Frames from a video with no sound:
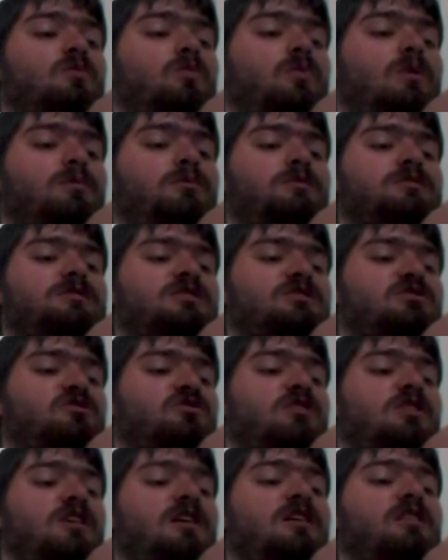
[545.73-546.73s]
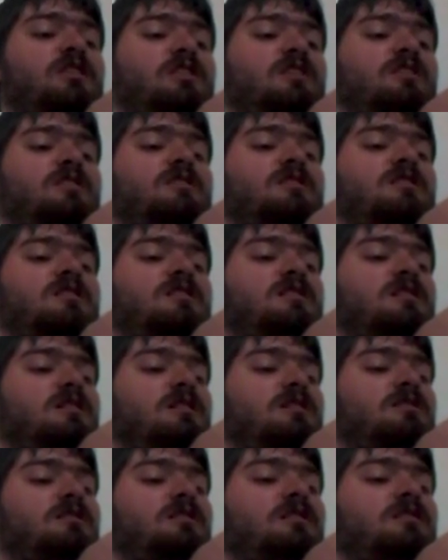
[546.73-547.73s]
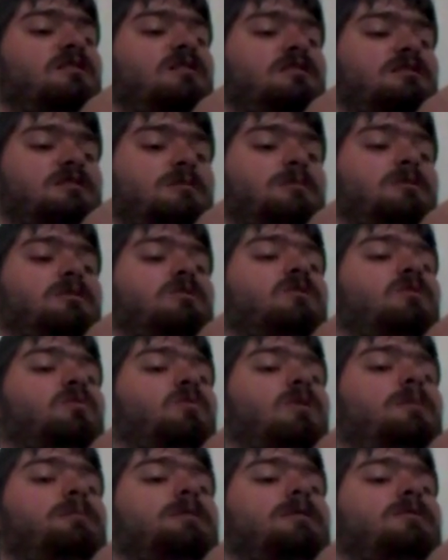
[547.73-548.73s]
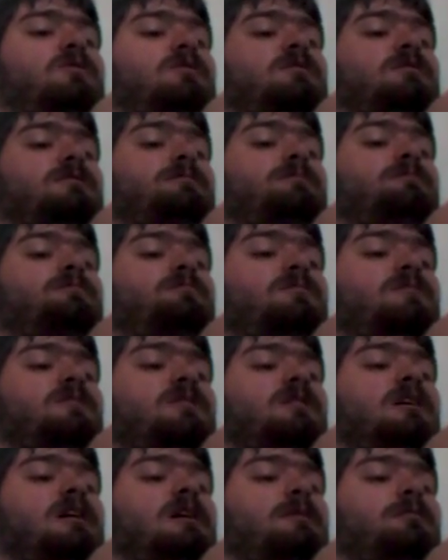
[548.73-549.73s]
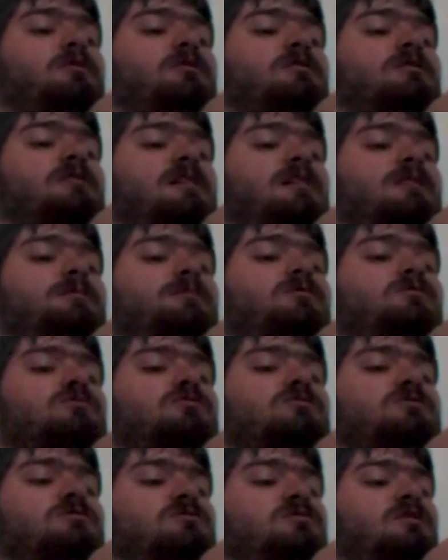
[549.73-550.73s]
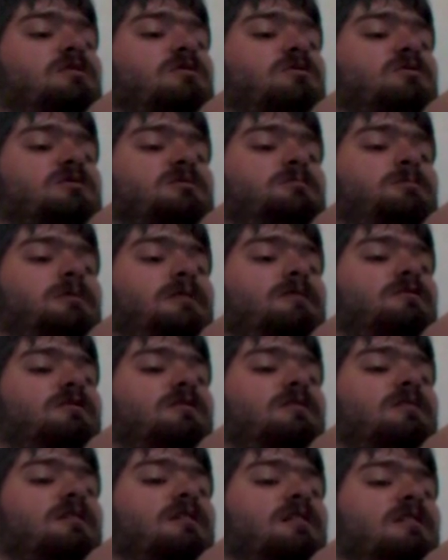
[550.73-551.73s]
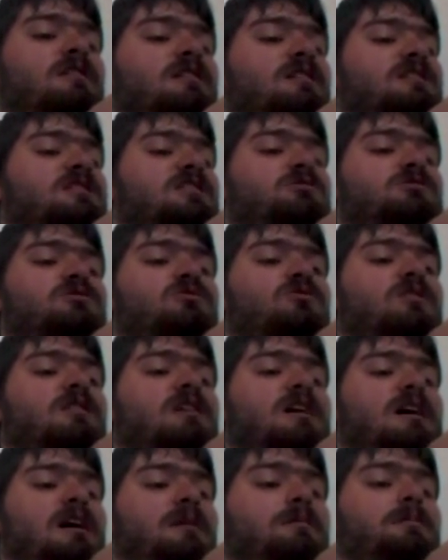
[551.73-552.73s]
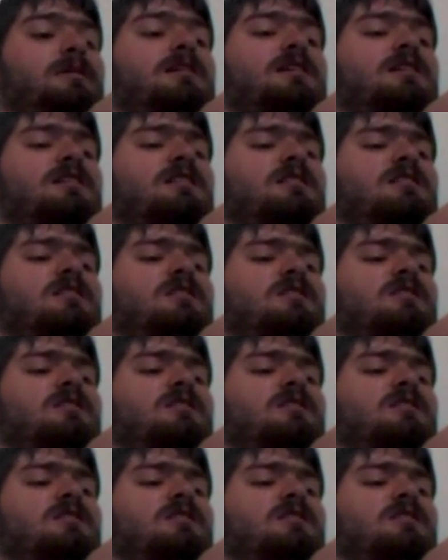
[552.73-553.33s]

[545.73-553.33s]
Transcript: Why was she crying? He thought things had been going well between them. He had brought her animals, treated her respectfully, and yet she was so unhappy?